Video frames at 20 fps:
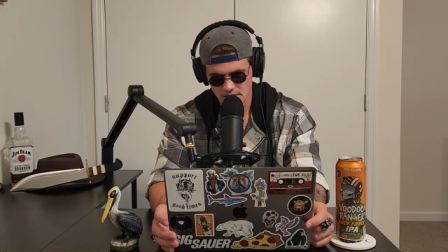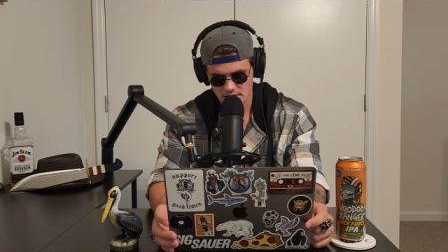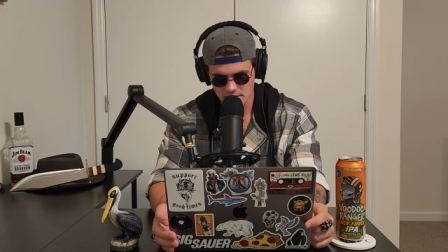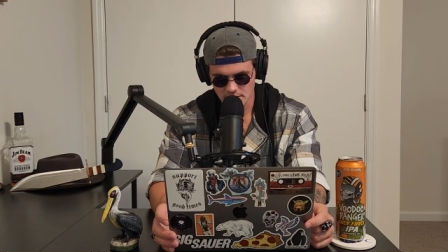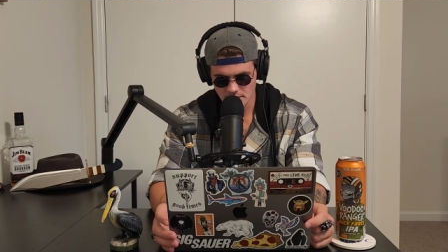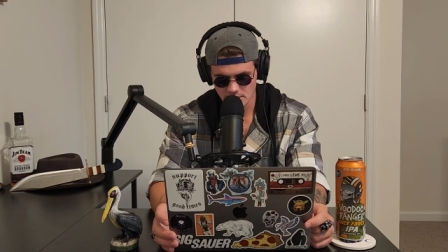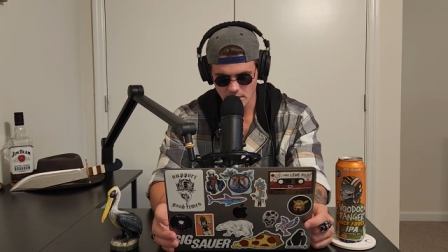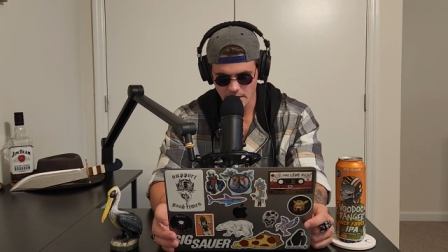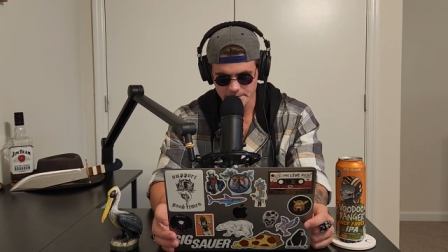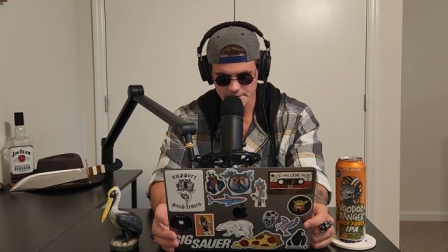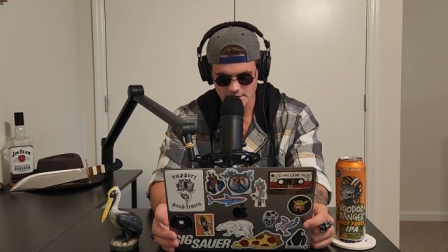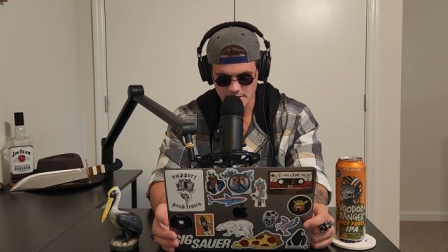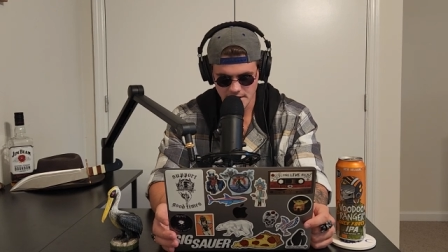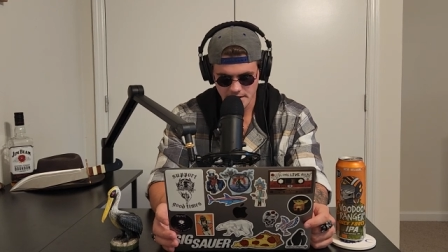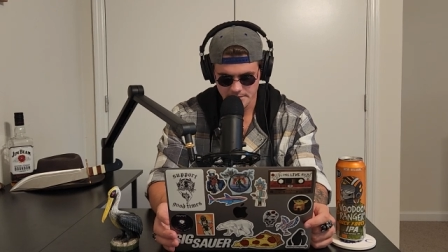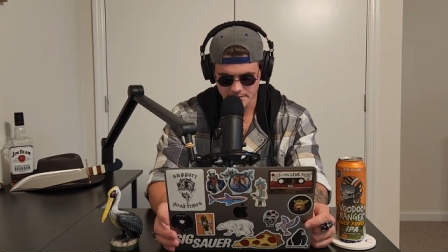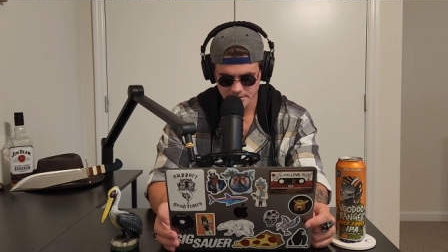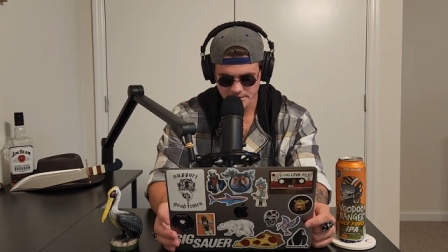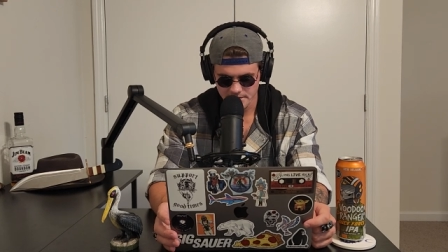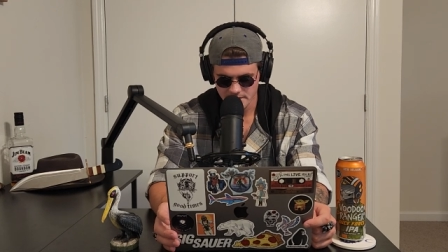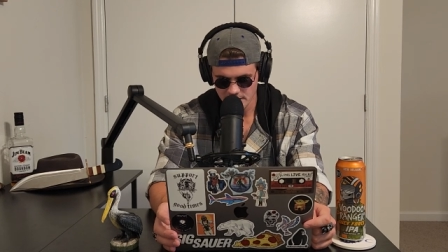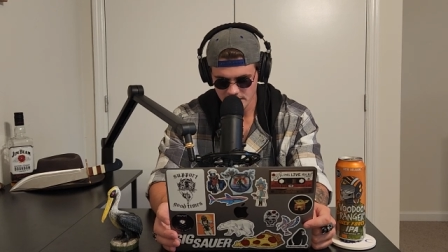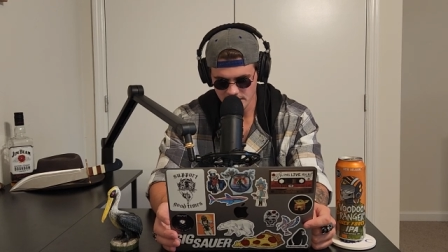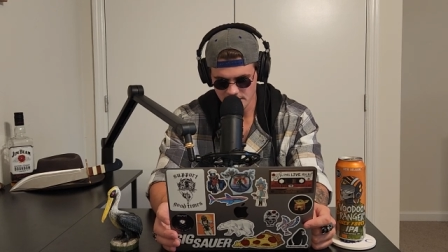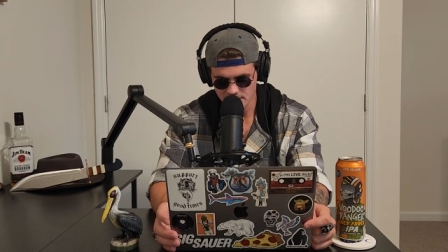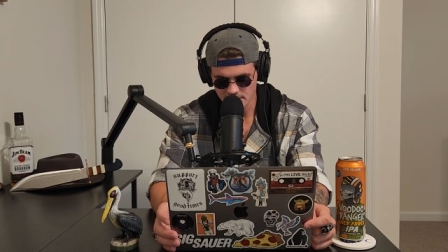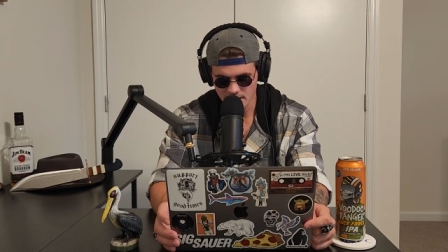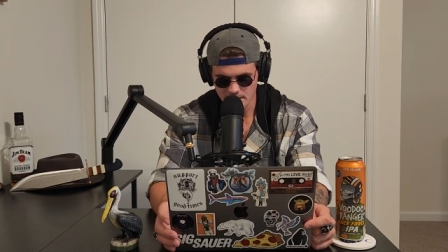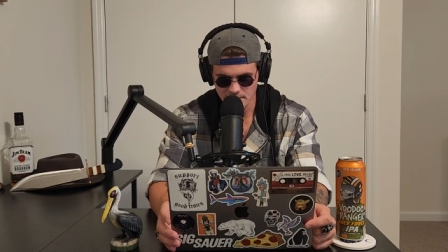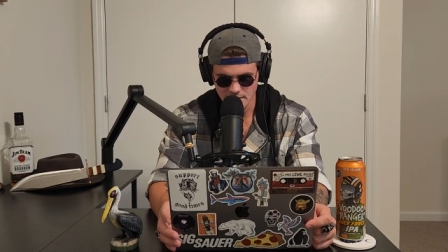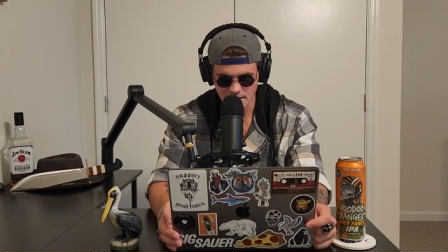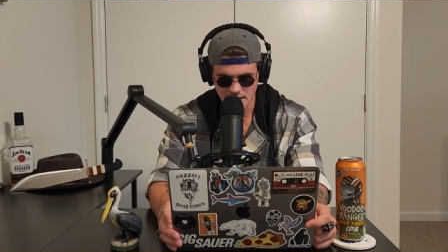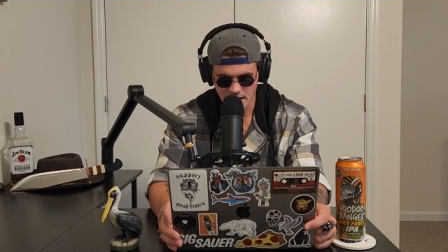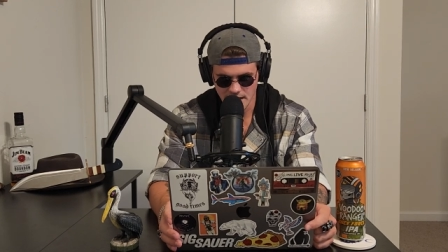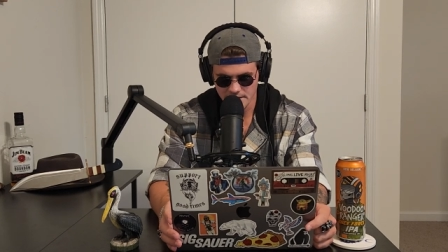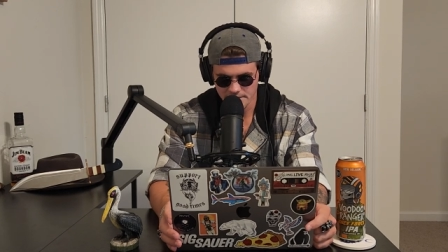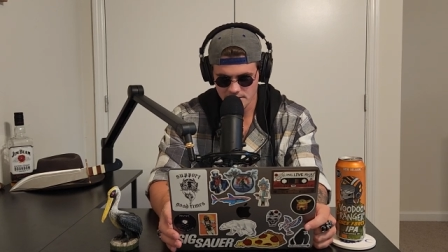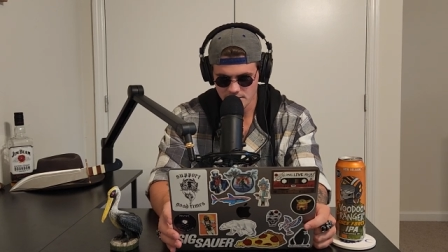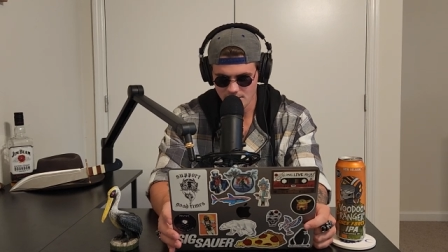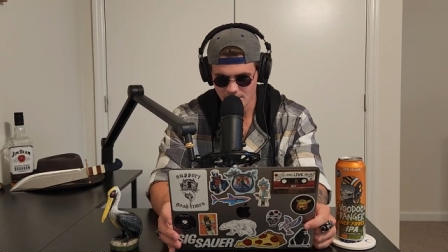Good website. You made me
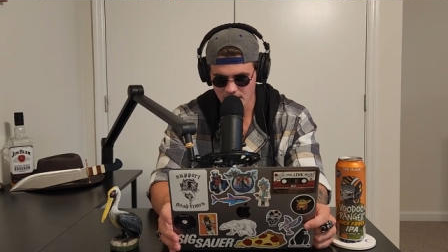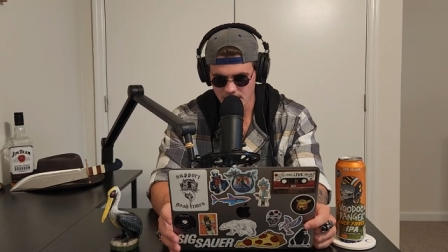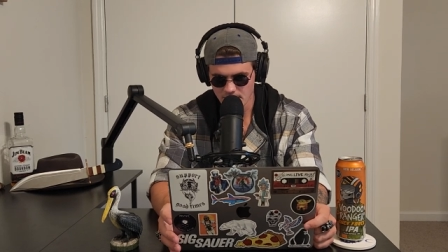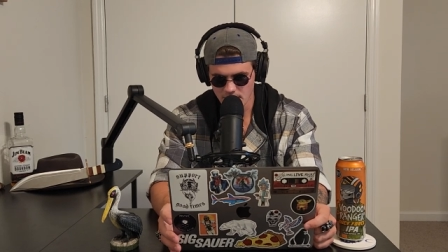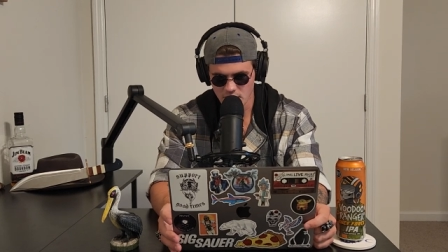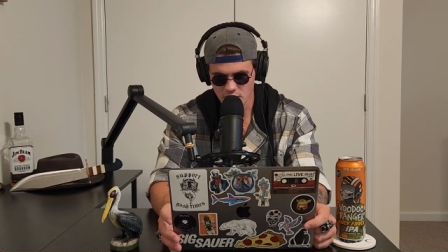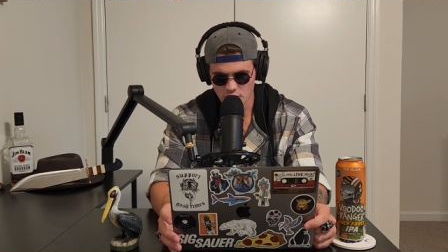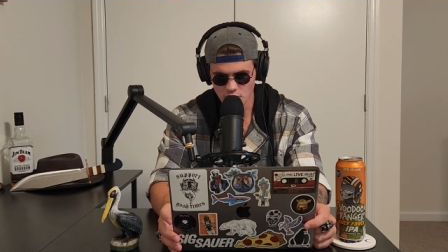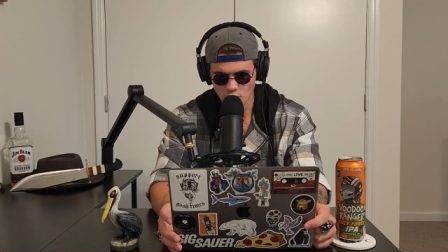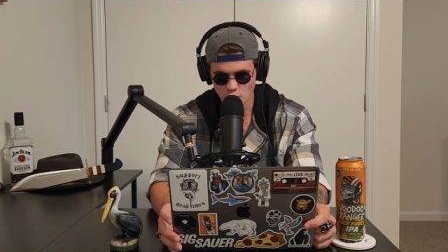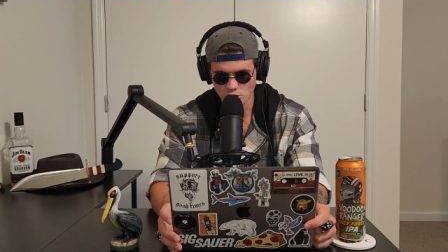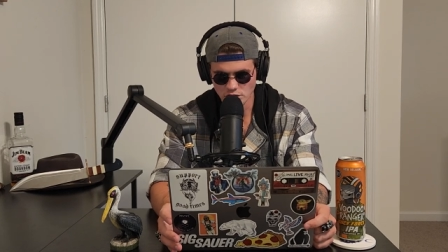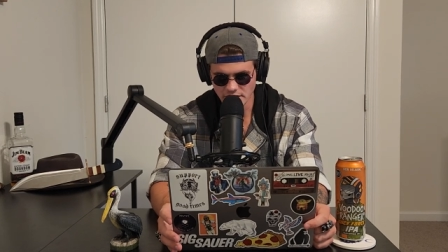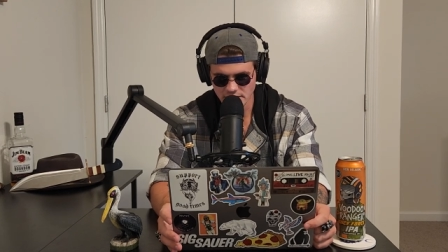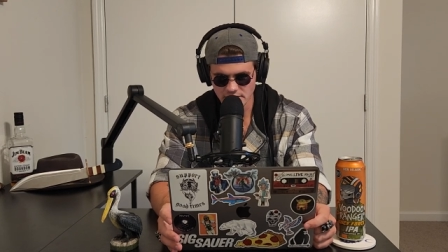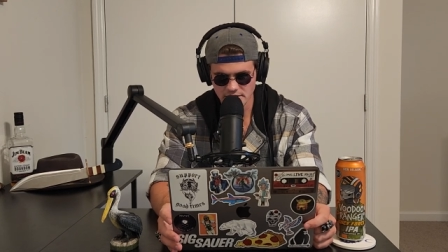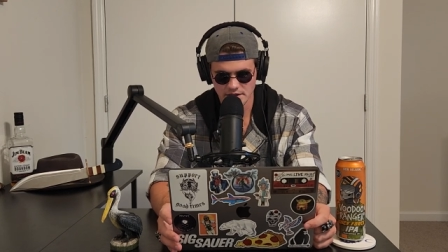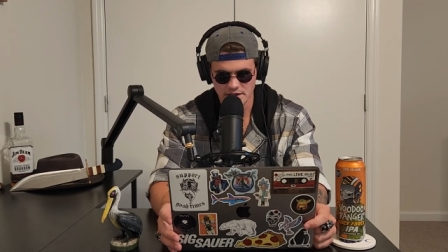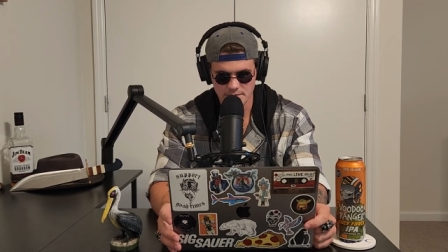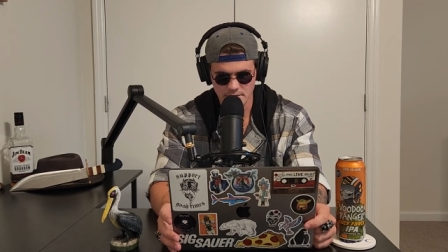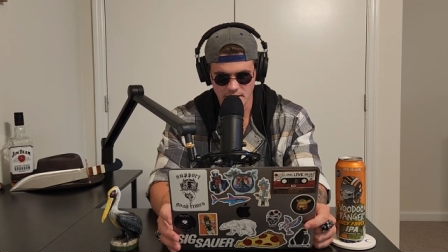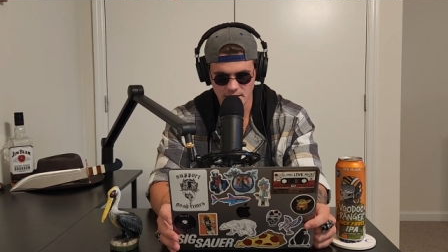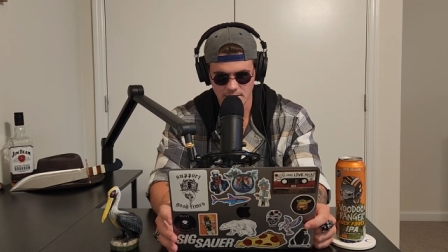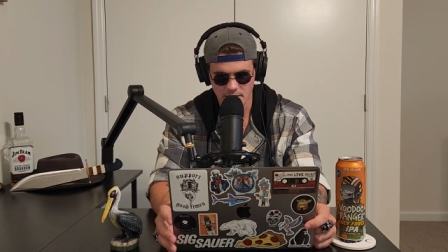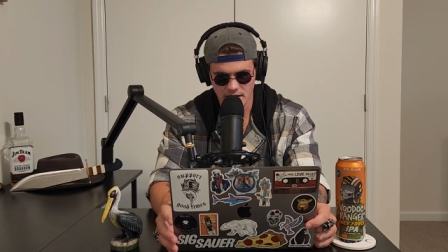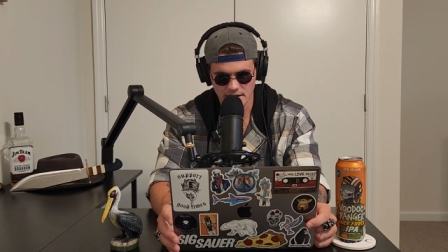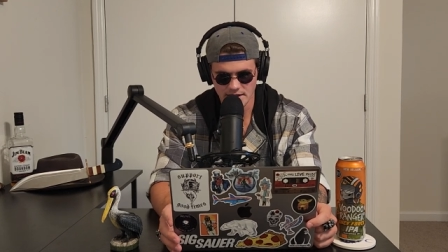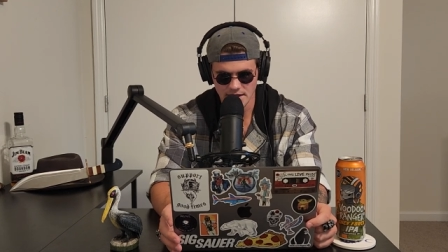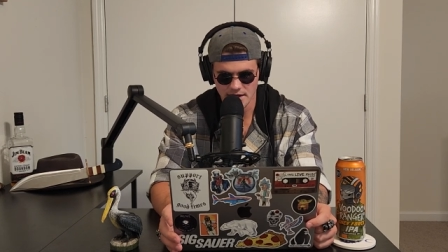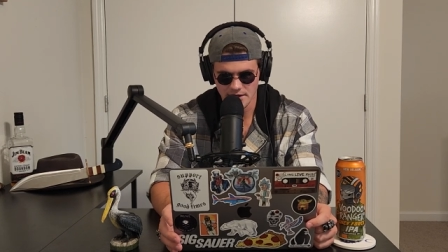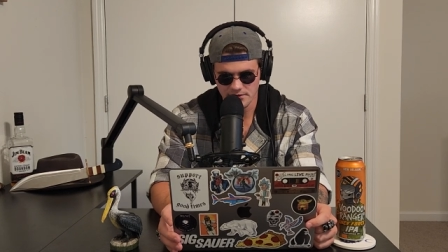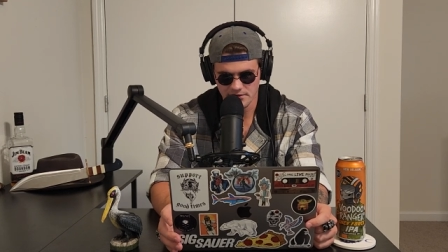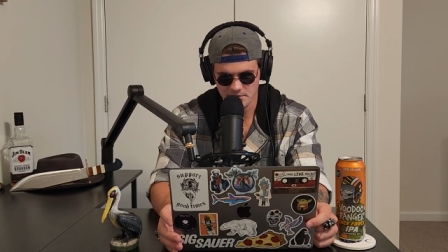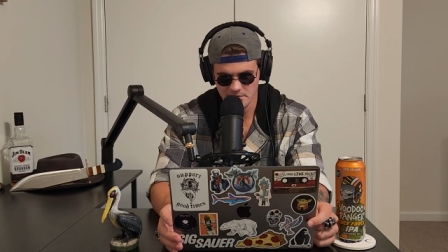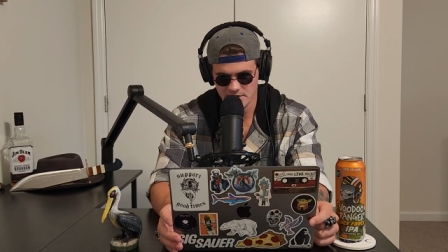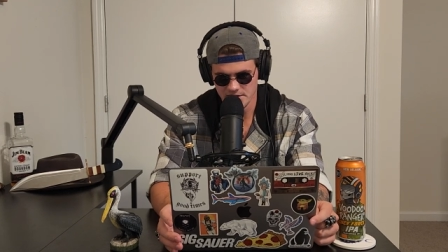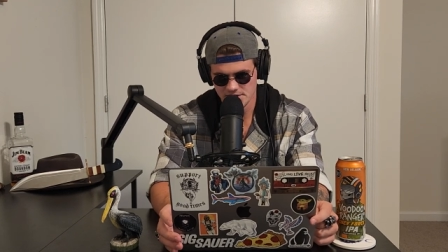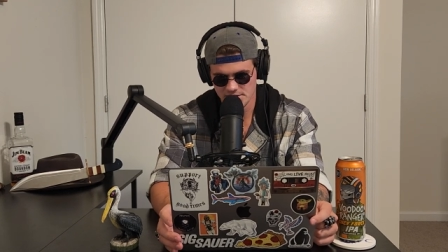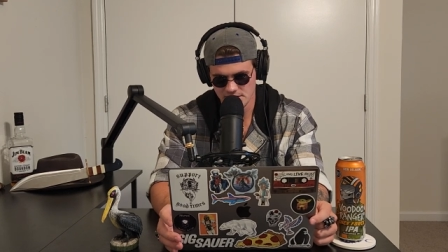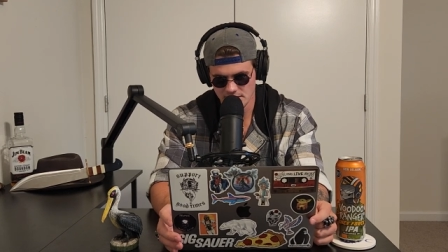laugh. You made you literally made my day
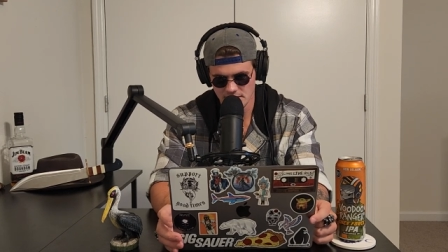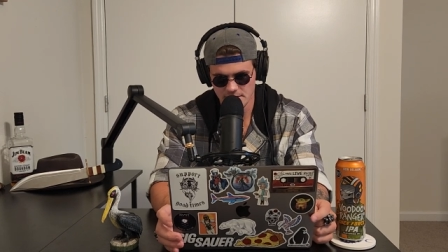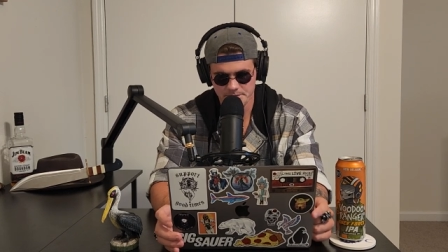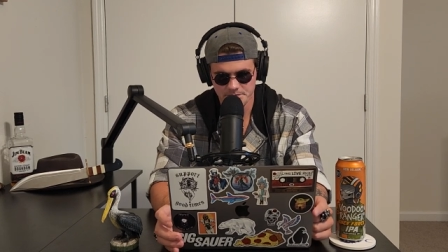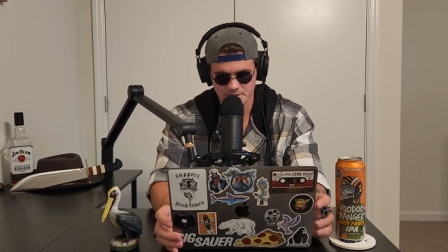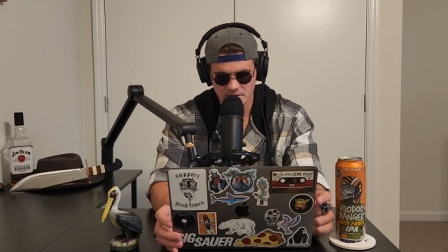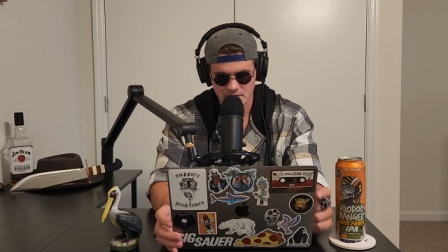from this shit.